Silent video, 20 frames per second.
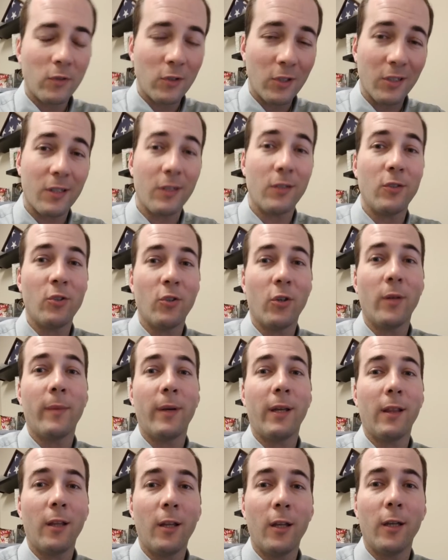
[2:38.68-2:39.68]
just enjoy
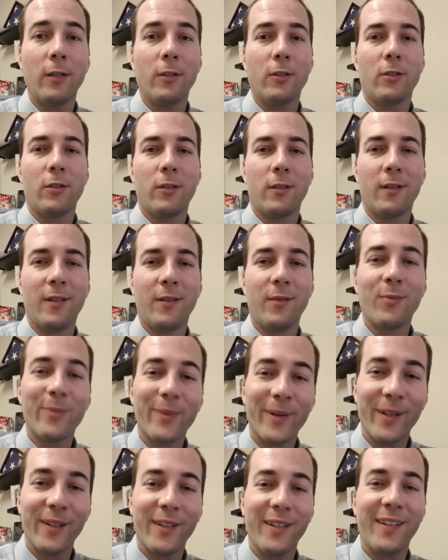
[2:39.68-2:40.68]
my lunch.
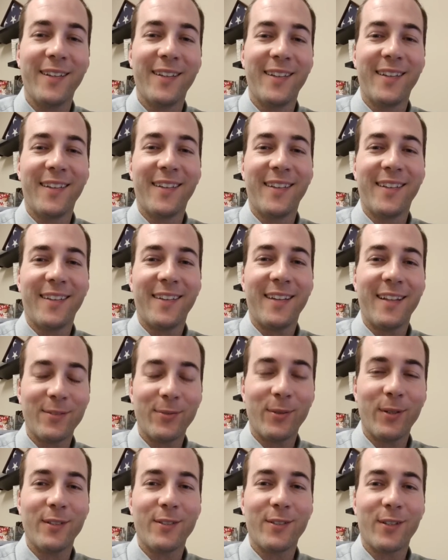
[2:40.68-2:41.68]
Really,
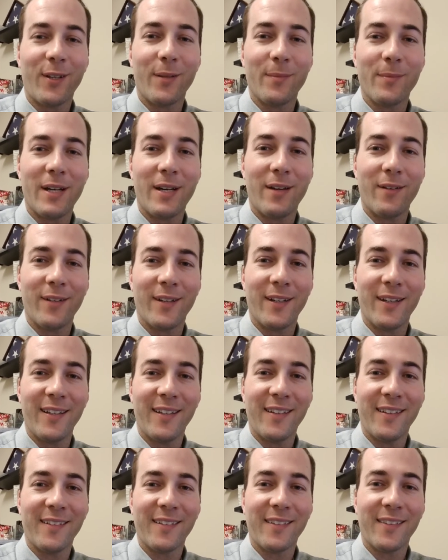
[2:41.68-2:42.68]
that's what it's all about,
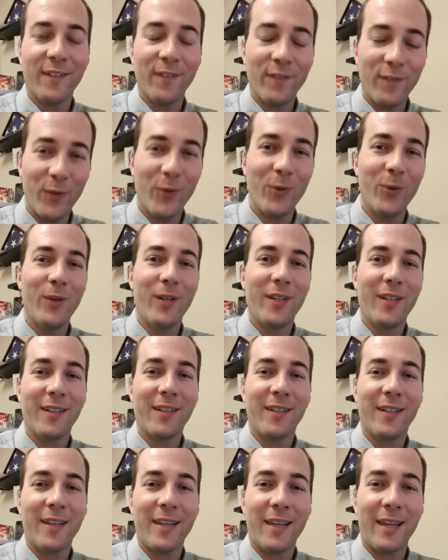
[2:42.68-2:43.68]
right? The food
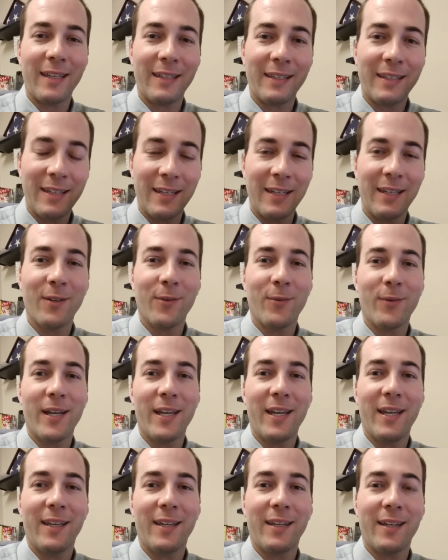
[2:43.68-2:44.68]
and getting
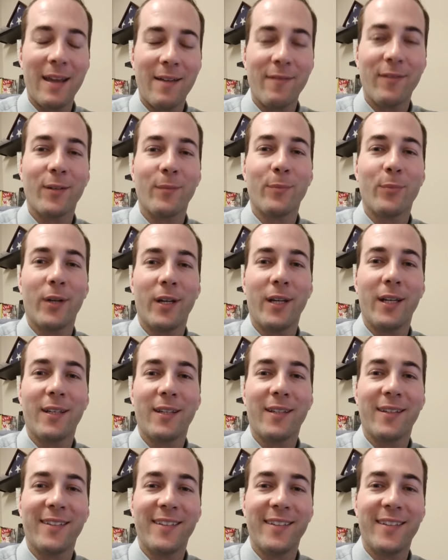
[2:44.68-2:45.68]
away and having a
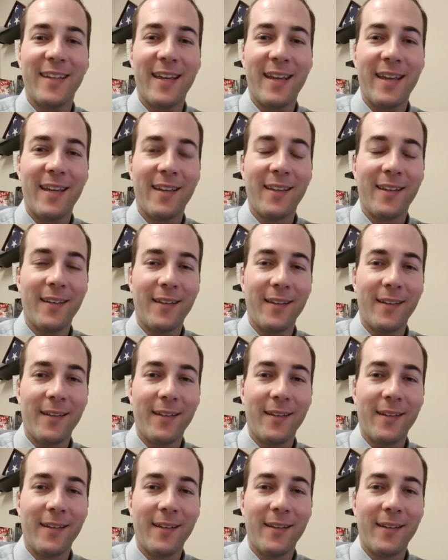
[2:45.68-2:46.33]
break in the day.